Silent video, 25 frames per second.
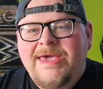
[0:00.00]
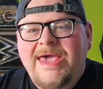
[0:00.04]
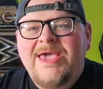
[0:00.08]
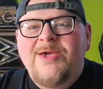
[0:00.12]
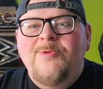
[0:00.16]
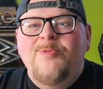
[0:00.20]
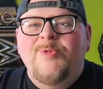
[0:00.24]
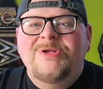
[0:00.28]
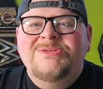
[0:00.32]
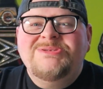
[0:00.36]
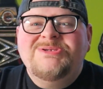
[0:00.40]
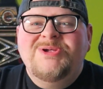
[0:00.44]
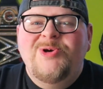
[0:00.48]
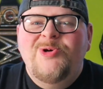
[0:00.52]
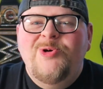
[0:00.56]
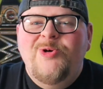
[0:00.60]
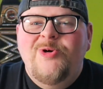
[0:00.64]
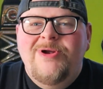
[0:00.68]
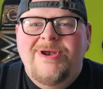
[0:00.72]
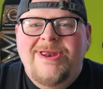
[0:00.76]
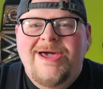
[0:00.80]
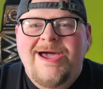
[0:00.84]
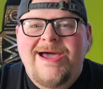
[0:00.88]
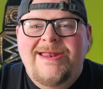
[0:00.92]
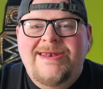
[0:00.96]
Hey, what's
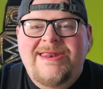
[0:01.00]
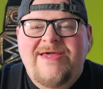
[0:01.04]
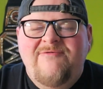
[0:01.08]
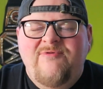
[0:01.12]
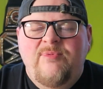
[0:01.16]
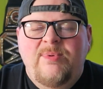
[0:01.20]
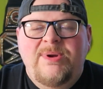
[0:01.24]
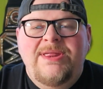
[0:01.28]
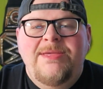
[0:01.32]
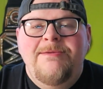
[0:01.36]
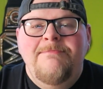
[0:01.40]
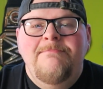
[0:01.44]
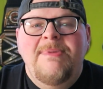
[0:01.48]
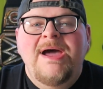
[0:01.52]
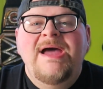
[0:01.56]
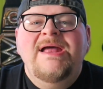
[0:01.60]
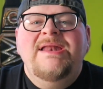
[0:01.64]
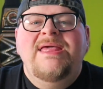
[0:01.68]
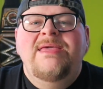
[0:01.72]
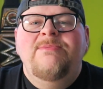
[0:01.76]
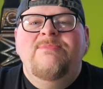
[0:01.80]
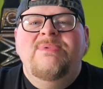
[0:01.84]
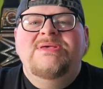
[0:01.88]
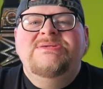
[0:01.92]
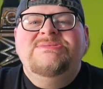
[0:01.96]
going on, everybody? My
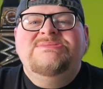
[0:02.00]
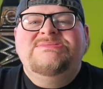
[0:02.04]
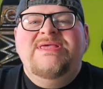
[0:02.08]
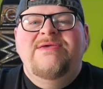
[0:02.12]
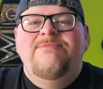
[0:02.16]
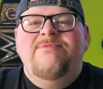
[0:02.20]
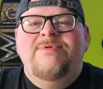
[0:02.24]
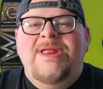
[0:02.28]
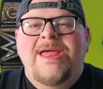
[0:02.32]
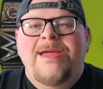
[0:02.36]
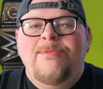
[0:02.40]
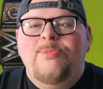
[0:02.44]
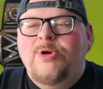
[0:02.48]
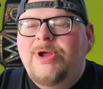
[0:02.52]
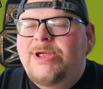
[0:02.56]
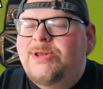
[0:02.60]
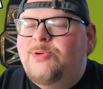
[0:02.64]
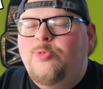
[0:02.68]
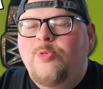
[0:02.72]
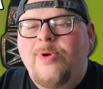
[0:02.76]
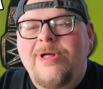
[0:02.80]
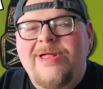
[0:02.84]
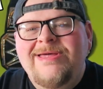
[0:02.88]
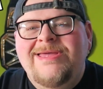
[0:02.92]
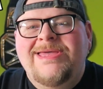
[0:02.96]
name is Stephen Hammer
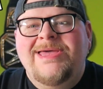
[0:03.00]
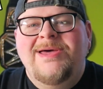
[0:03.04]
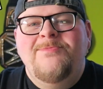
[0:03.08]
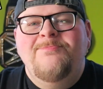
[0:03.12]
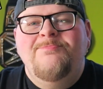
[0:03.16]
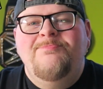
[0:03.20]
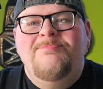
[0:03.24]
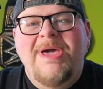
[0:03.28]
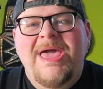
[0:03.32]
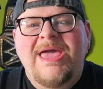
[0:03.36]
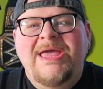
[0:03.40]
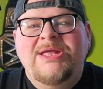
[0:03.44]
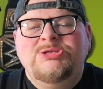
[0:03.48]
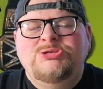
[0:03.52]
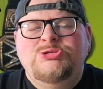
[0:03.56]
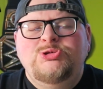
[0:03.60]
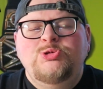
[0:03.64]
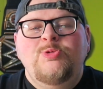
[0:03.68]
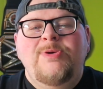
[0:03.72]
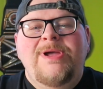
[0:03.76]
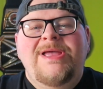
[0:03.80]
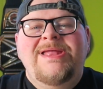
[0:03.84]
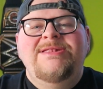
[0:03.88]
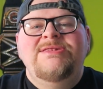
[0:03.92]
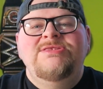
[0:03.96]
and welcome back
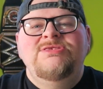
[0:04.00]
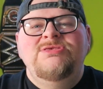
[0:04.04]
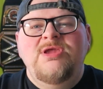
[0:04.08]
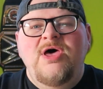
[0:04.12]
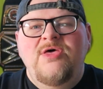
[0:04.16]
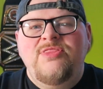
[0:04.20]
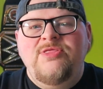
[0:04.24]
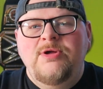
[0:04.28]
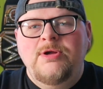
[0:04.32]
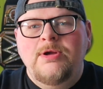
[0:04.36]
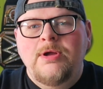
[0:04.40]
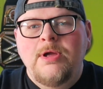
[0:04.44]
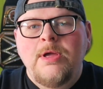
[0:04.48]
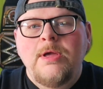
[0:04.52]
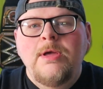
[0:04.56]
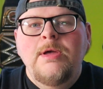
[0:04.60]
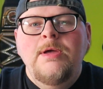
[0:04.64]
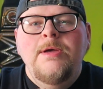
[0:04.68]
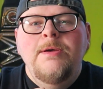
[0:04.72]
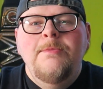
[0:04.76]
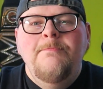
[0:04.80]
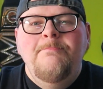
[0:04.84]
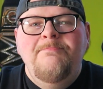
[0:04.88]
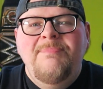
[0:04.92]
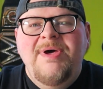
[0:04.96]
to another
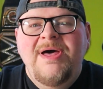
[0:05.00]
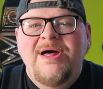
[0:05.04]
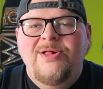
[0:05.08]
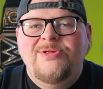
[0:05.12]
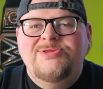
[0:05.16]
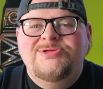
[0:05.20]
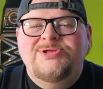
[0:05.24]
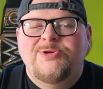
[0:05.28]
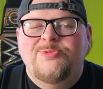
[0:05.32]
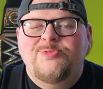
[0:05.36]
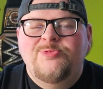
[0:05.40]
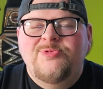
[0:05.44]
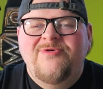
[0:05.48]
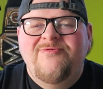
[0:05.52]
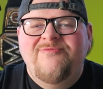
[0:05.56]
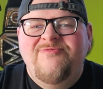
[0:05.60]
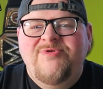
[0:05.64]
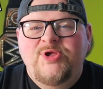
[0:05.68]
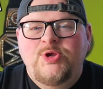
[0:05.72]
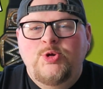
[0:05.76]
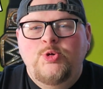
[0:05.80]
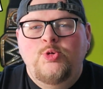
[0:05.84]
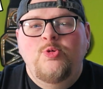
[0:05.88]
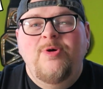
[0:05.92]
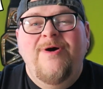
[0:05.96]
belt
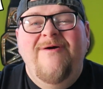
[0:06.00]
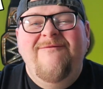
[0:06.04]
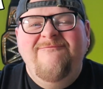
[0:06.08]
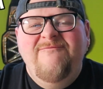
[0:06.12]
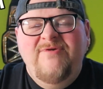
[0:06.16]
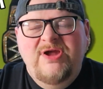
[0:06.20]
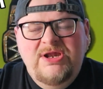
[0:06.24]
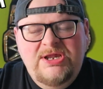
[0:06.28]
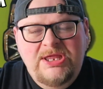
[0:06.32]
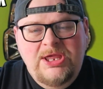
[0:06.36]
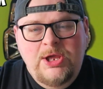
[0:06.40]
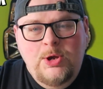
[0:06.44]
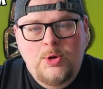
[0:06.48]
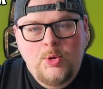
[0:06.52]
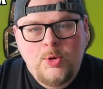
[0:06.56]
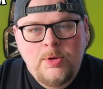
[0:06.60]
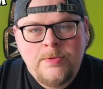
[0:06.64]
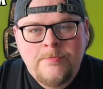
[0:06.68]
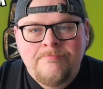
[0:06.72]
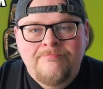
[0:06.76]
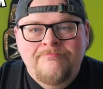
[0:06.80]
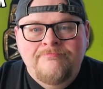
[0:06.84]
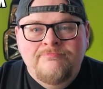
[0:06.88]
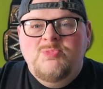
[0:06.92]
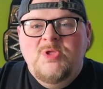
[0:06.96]
review video.
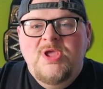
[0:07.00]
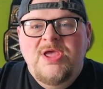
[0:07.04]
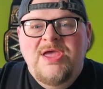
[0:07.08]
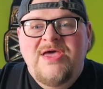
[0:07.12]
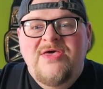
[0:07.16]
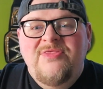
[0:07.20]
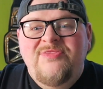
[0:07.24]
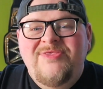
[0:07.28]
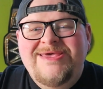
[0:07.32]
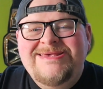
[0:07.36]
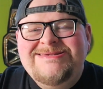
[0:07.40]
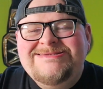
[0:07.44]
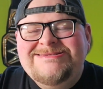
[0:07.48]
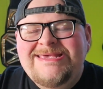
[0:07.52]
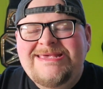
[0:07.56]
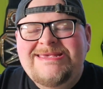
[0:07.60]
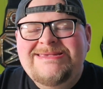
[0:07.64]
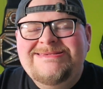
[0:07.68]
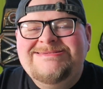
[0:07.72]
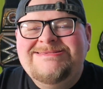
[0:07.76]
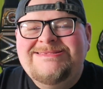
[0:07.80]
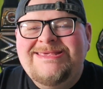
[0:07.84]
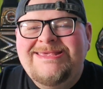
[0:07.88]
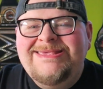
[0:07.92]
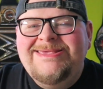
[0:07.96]
This
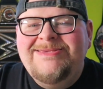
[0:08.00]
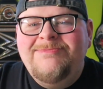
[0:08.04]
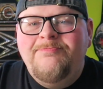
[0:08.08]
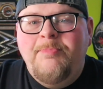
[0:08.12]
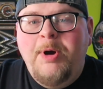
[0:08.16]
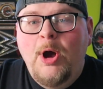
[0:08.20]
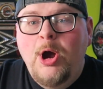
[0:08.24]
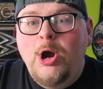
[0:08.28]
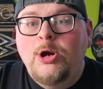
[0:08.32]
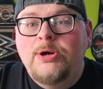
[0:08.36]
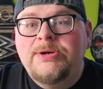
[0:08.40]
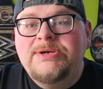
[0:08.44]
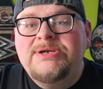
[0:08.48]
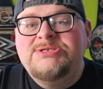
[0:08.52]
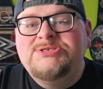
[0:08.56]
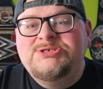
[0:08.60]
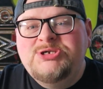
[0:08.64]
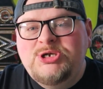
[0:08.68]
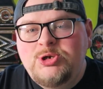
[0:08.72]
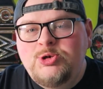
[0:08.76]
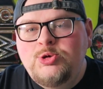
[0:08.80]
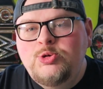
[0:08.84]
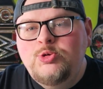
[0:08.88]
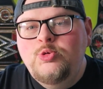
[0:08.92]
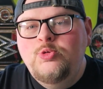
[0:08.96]
is the part
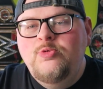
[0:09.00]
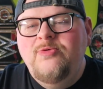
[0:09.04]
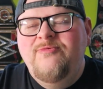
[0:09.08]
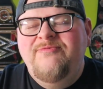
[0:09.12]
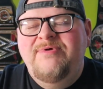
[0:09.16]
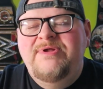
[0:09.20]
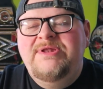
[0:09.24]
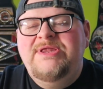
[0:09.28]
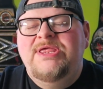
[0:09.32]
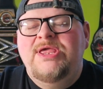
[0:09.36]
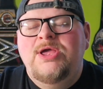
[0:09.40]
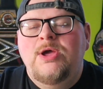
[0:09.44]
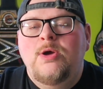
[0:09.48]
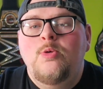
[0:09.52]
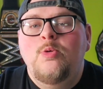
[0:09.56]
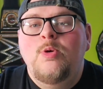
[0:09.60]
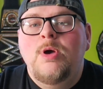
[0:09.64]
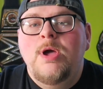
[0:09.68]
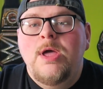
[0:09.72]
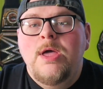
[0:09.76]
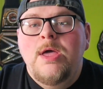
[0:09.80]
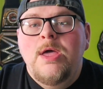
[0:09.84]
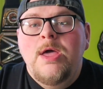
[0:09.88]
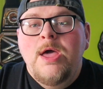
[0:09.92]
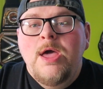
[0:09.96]
two
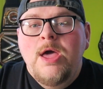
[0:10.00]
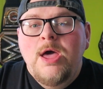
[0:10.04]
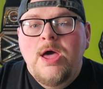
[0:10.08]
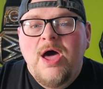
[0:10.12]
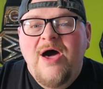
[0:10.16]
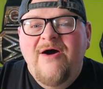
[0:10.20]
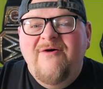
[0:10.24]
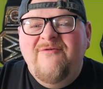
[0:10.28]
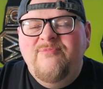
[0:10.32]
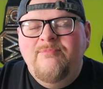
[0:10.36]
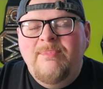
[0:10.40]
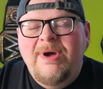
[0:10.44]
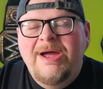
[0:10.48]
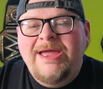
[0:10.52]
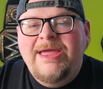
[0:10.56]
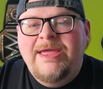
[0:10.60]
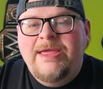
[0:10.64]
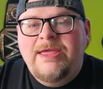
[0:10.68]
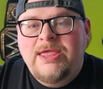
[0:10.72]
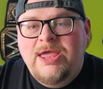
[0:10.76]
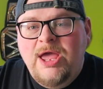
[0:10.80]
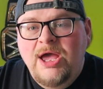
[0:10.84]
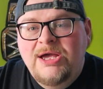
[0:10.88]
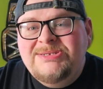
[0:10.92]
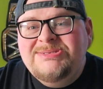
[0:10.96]
video of
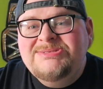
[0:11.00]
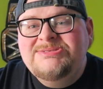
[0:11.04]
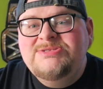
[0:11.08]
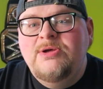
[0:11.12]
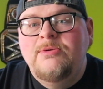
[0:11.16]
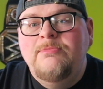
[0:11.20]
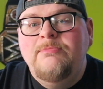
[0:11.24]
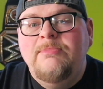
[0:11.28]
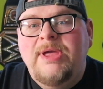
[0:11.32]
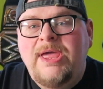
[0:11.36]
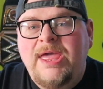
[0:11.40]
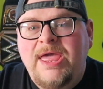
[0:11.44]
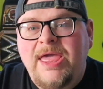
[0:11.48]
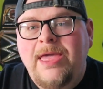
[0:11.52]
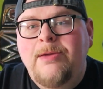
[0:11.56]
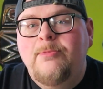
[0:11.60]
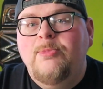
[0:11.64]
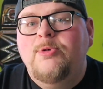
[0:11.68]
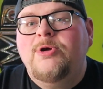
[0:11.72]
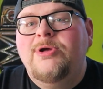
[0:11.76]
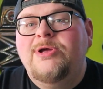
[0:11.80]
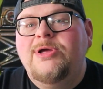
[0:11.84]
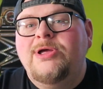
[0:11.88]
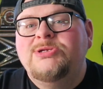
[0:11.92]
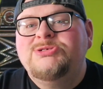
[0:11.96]
my custom
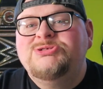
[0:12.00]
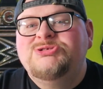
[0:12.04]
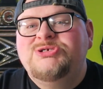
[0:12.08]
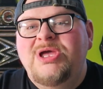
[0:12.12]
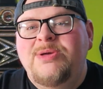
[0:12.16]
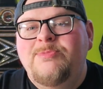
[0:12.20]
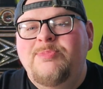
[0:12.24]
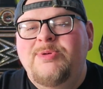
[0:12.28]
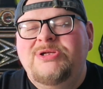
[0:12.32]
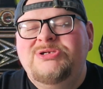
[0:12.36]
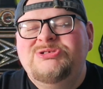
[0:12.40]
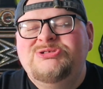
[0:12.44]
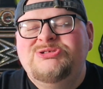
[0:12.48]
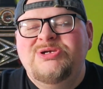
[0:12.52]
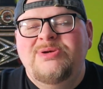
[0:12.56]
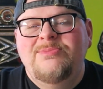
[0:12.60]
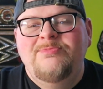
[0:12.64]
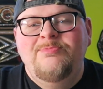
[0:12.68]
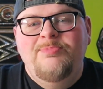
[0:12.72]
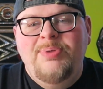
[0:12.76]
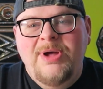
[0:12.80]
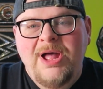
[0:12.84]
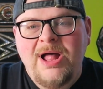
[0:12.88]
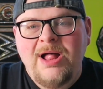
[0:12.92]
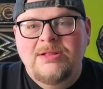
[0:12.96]
Hammer
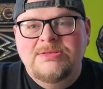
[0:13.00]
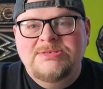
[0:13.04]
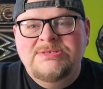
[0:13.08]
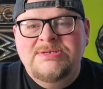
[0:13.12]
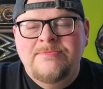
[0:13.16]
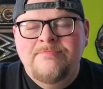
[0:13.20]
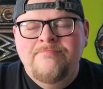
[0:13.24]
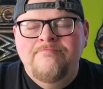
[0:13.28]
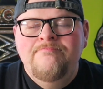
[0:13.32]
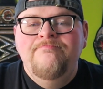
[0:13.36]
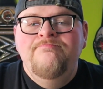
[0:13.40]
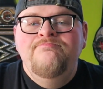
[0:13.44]
Championship belt